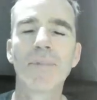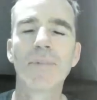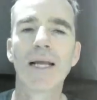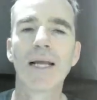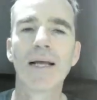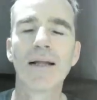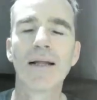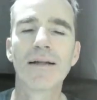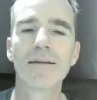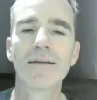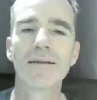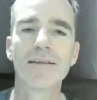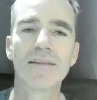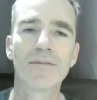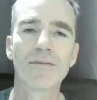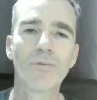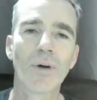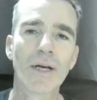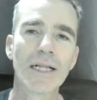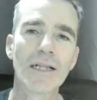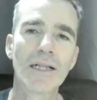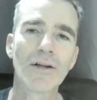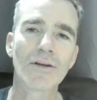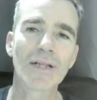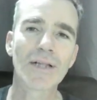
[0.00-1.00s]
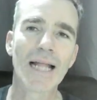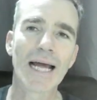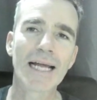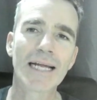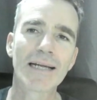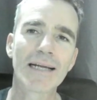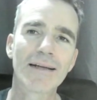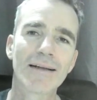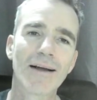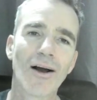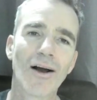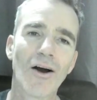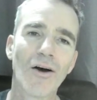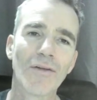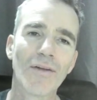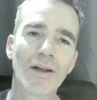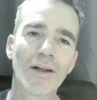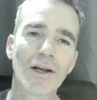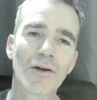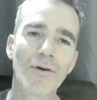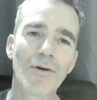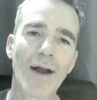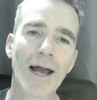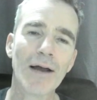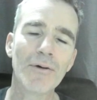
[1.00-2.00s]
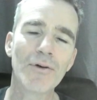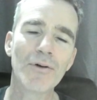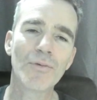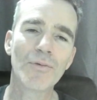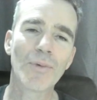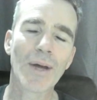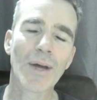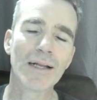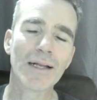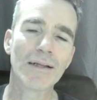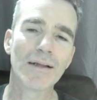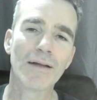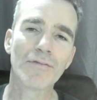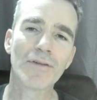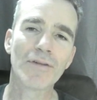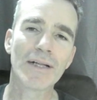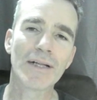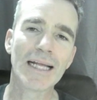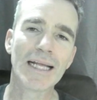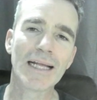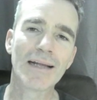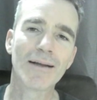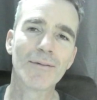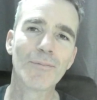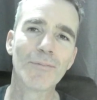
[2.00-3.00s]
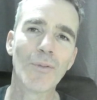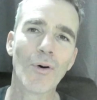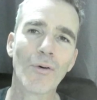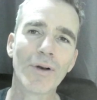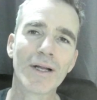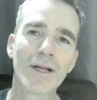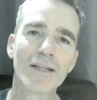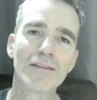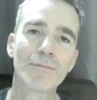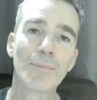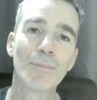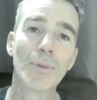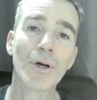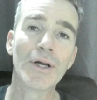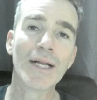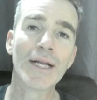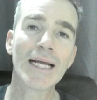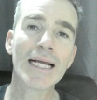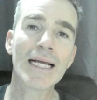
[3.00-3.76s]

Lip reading: This is what it looked like on the ground. We had a lovely morning's birding.